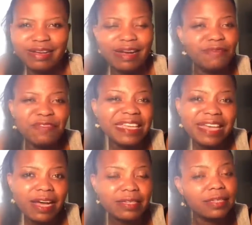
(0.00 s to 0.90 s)

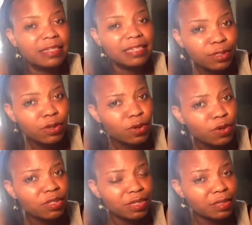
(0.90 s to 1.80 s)
Fiat, does not
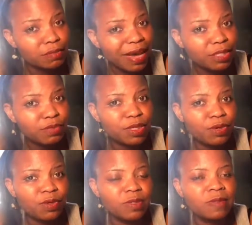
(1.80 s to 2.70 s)
cost as much
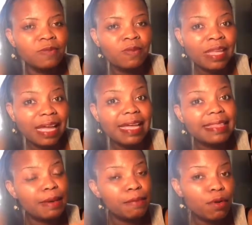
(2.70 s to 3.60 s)
because
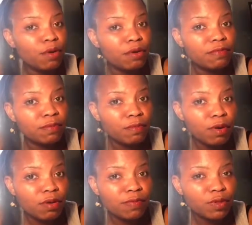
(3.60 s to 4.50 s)
there are
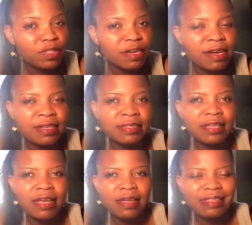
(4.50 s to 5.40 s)
more of those cars.
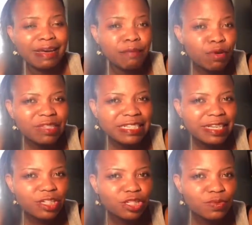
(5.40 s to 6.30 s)
There are more
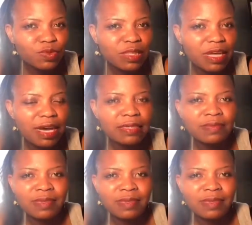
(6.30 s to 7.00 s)
dealerships with that.